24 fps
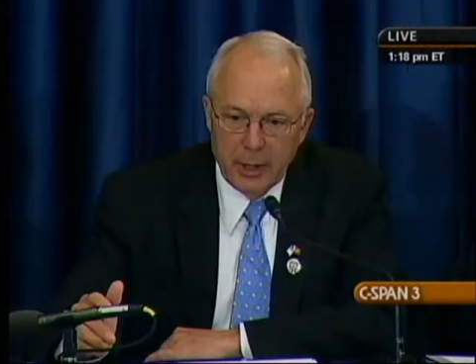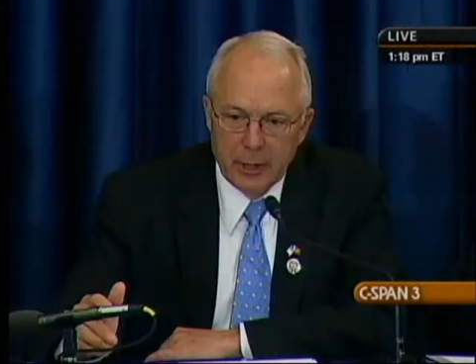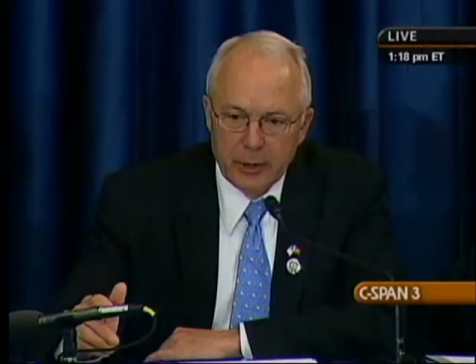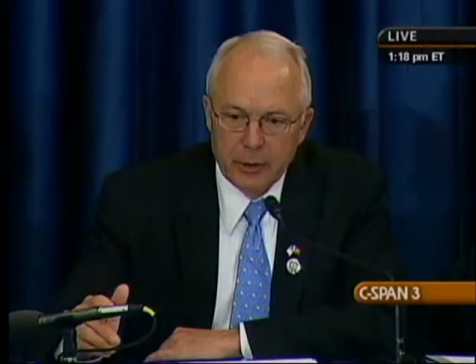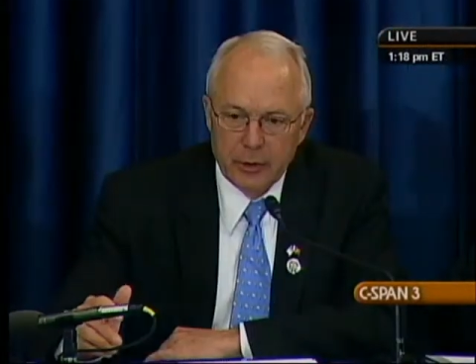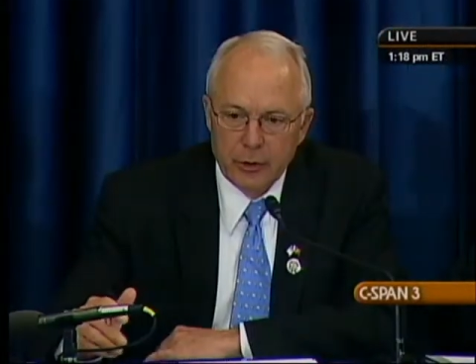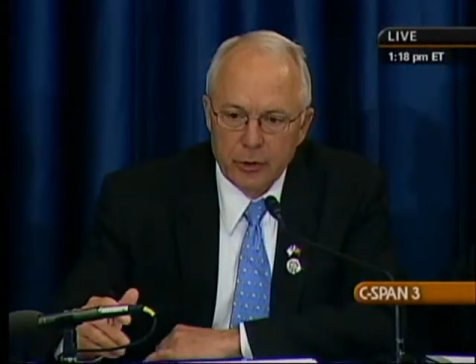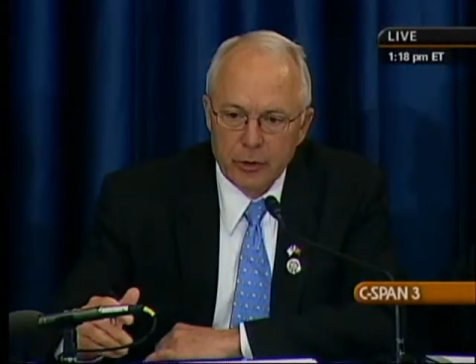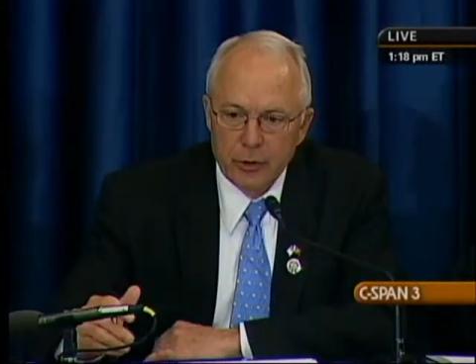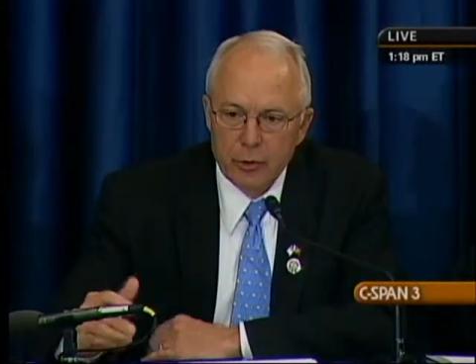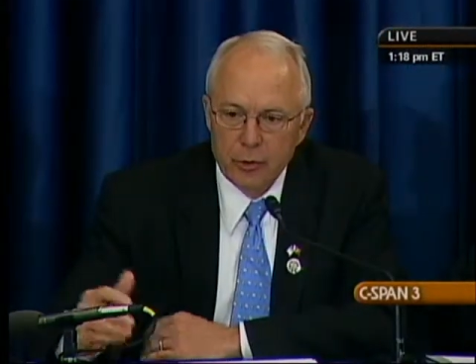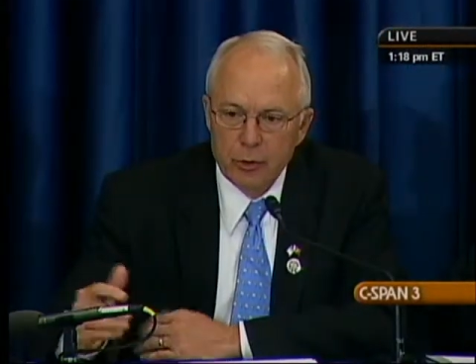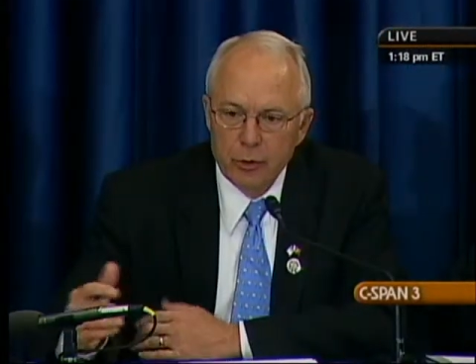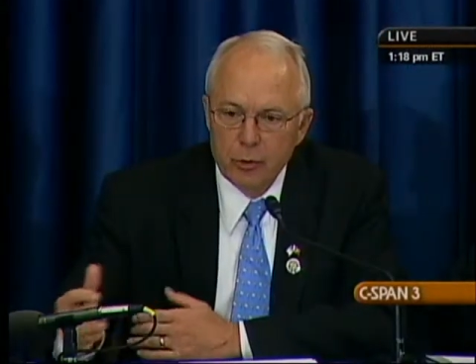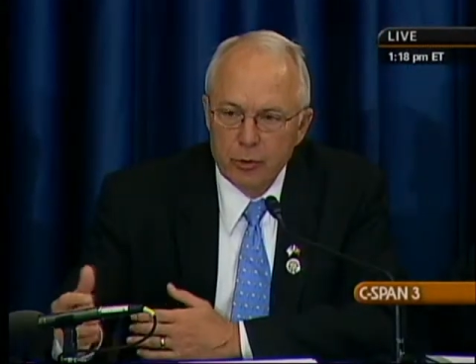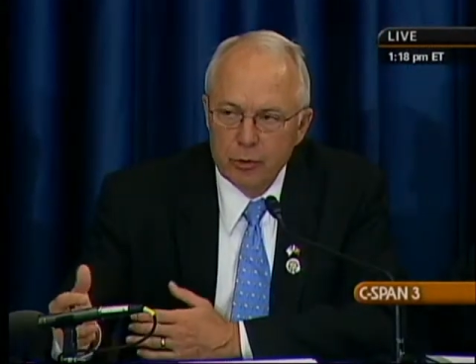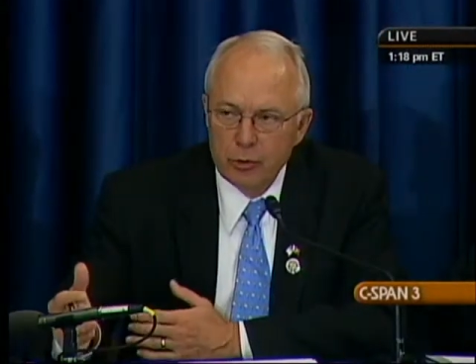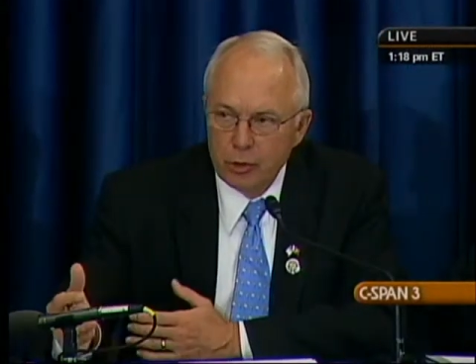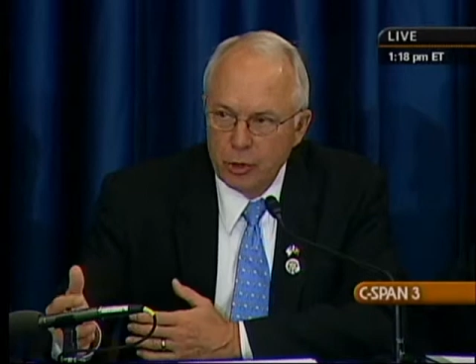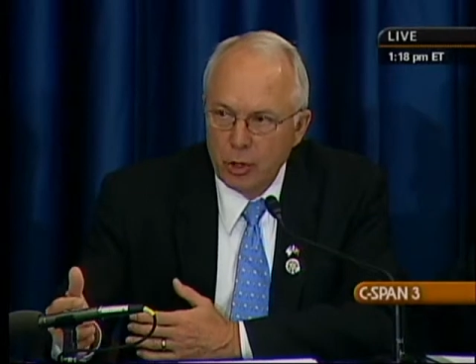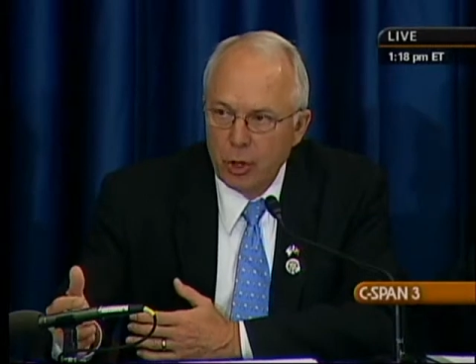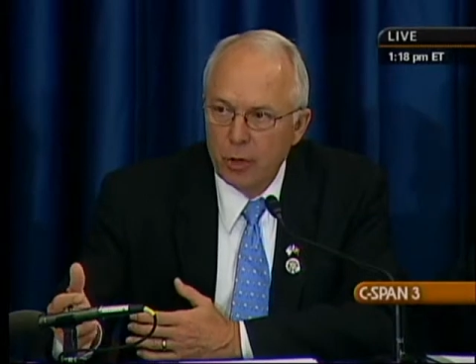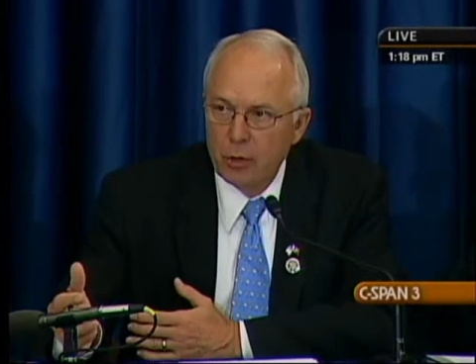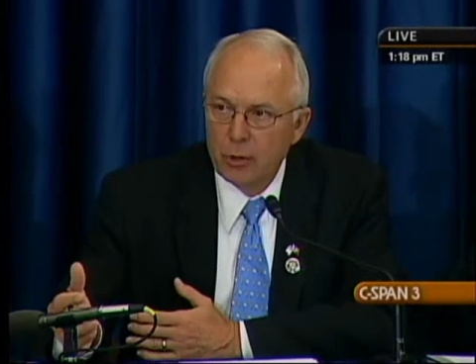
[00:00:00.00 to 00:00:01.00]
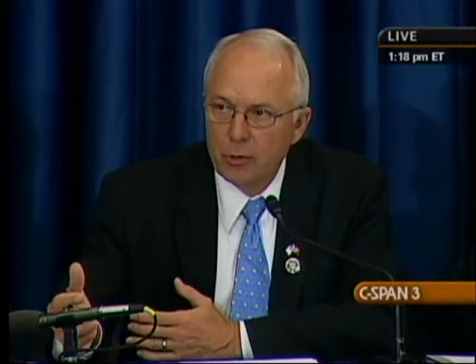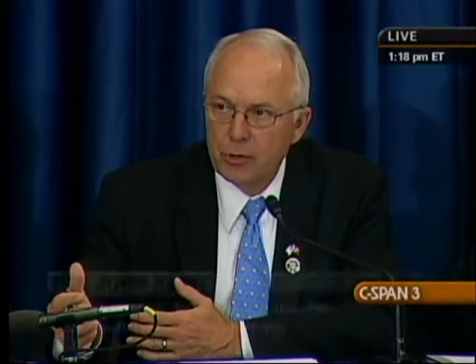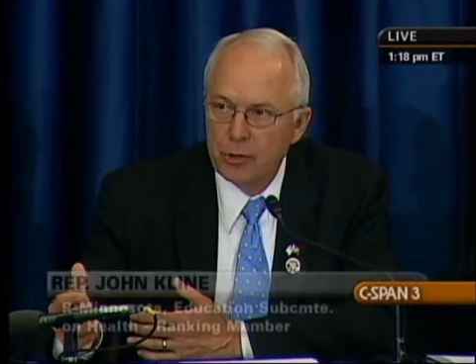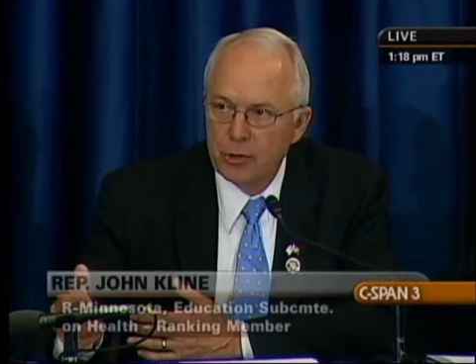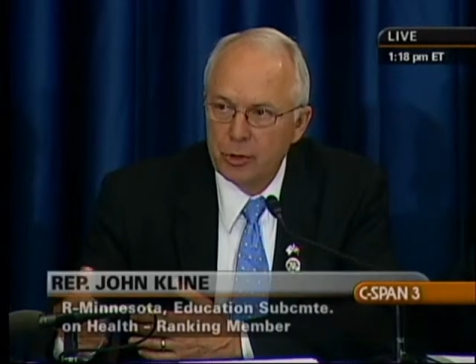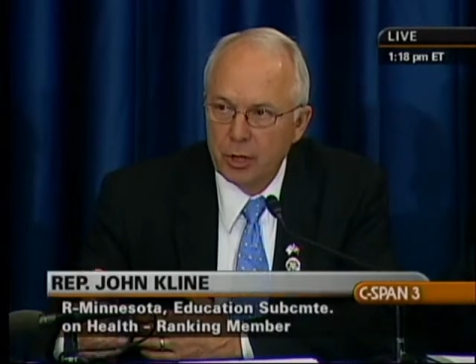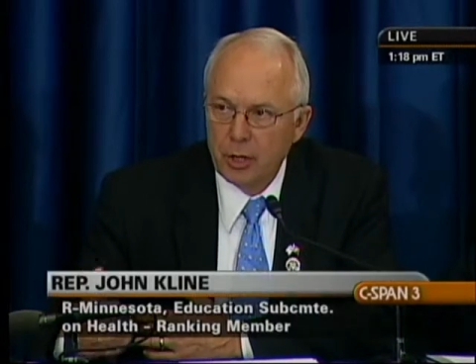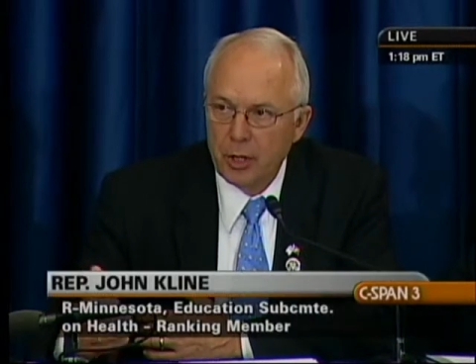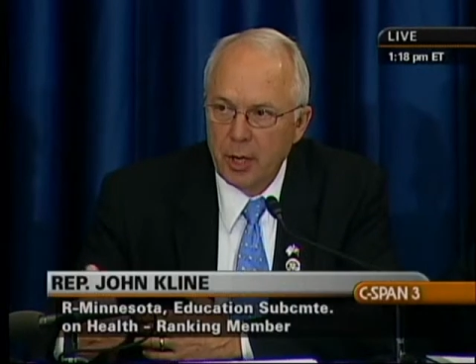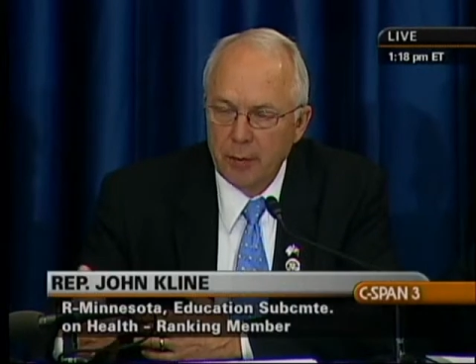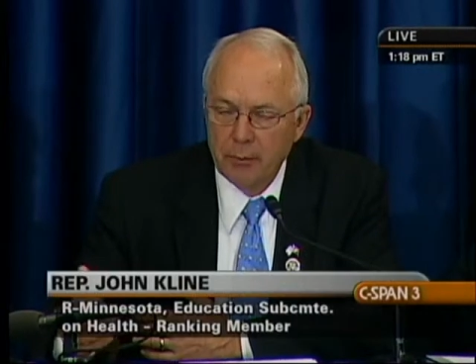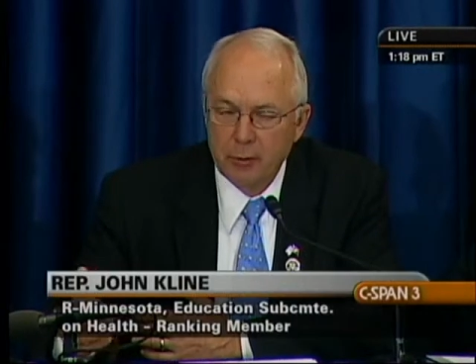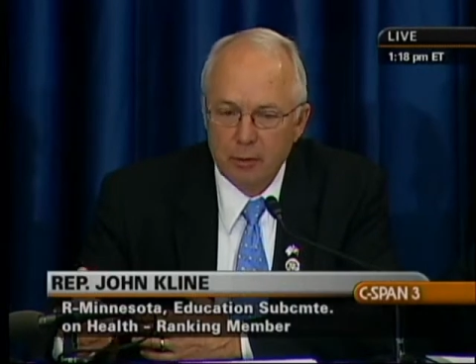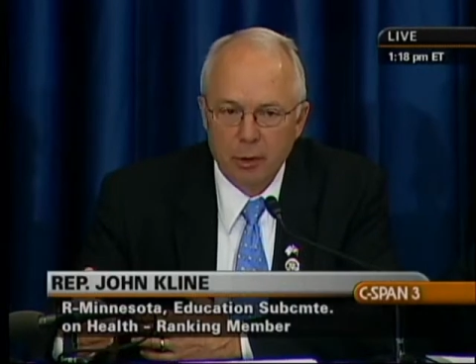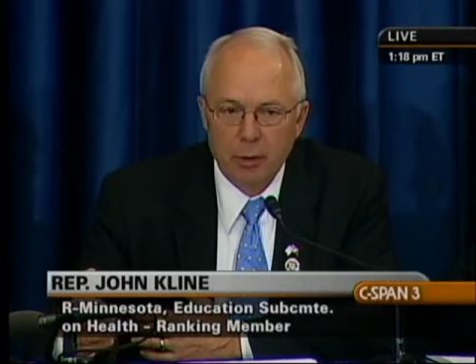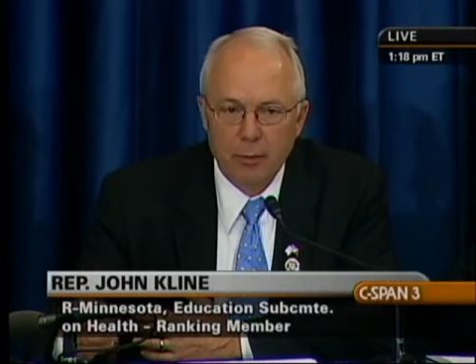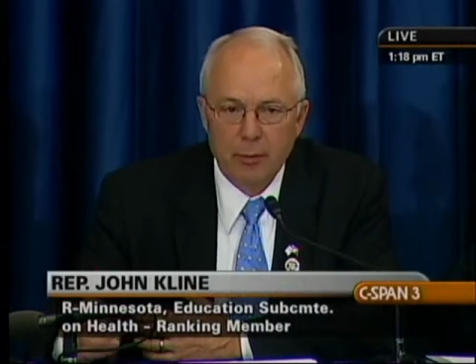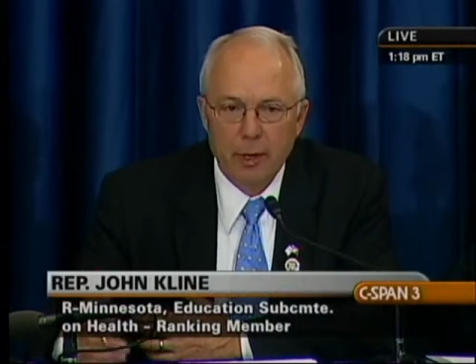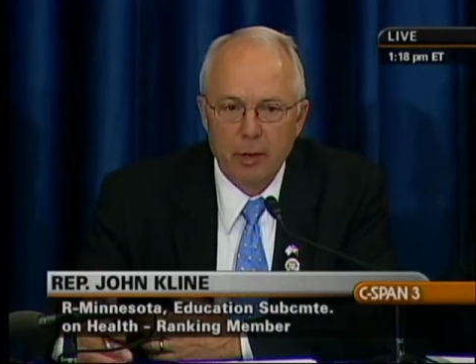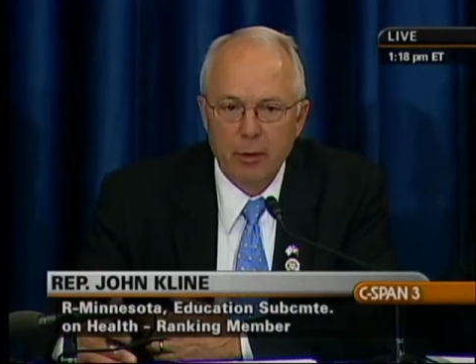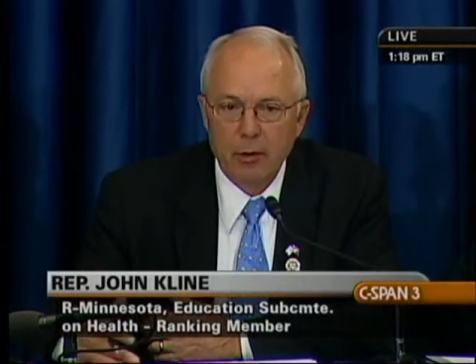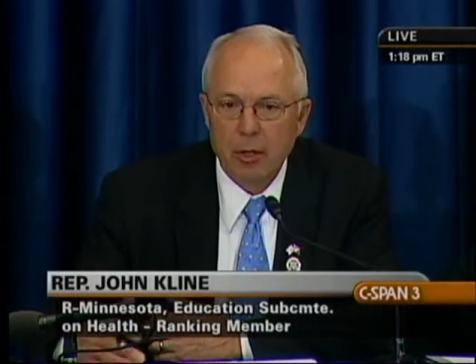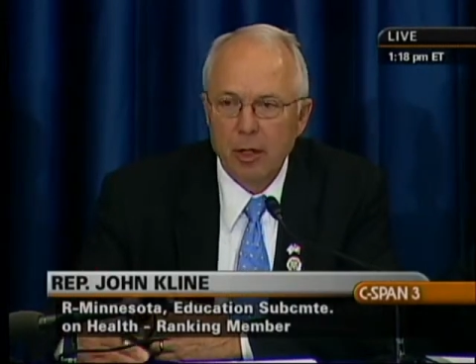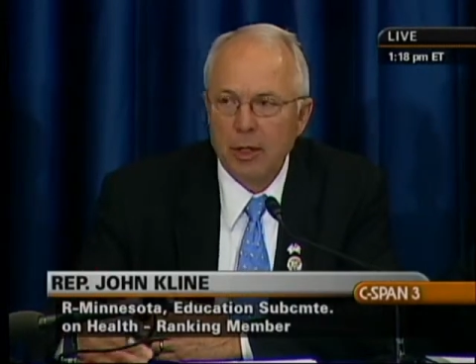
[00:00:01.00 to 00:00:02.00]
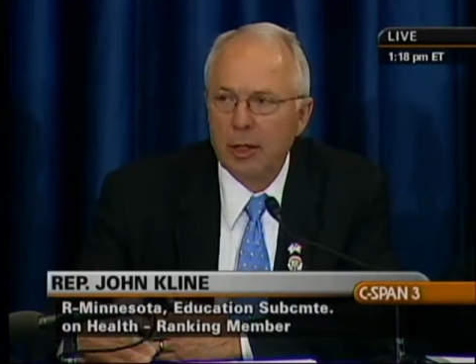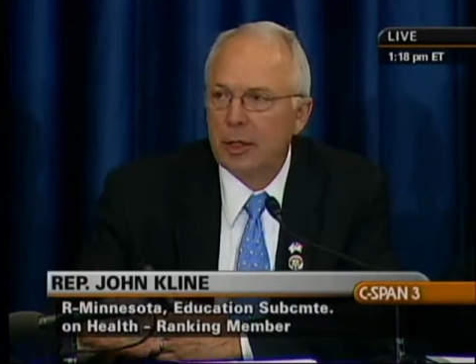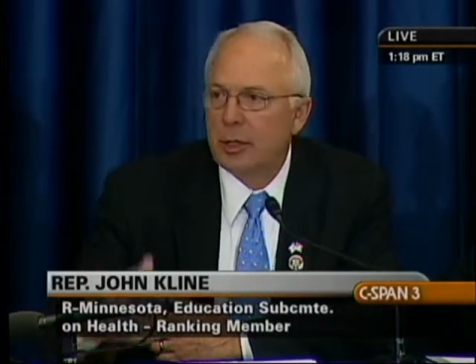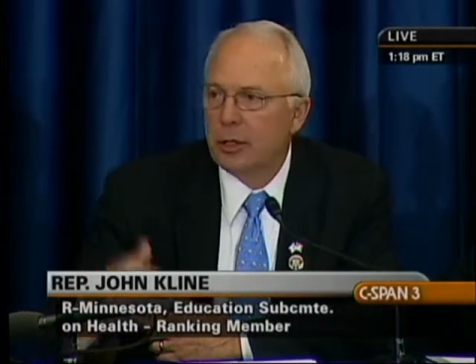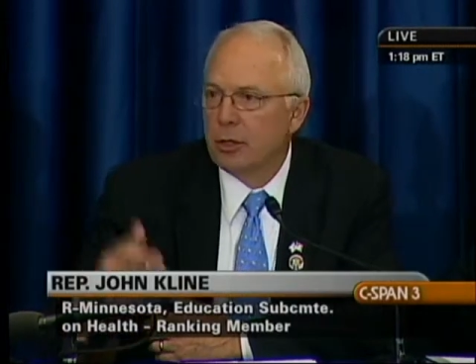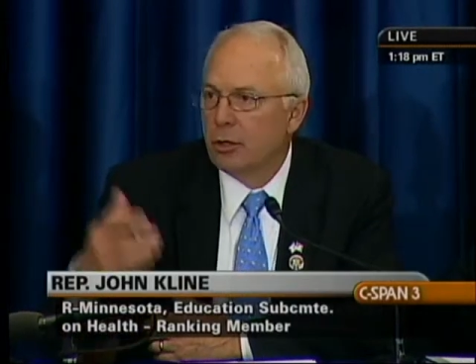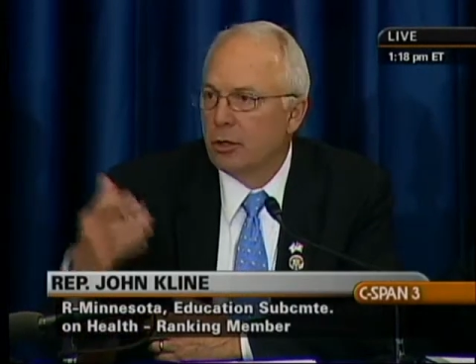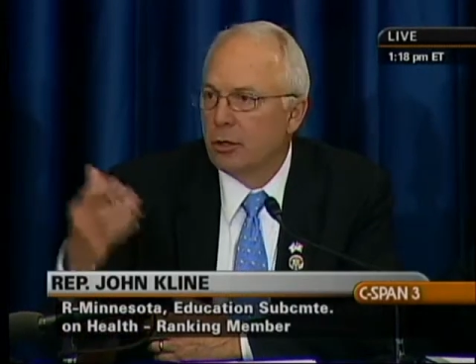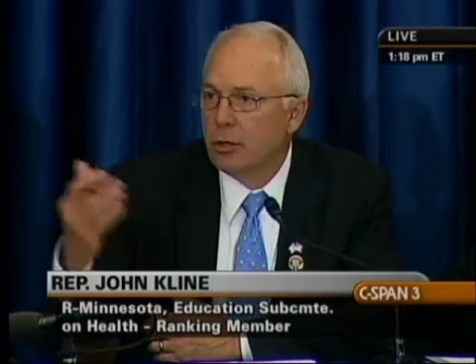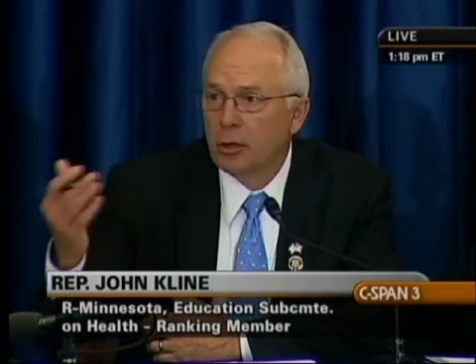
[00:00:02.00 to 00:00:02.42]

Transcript: and you chose to come to a Mayo Clinic.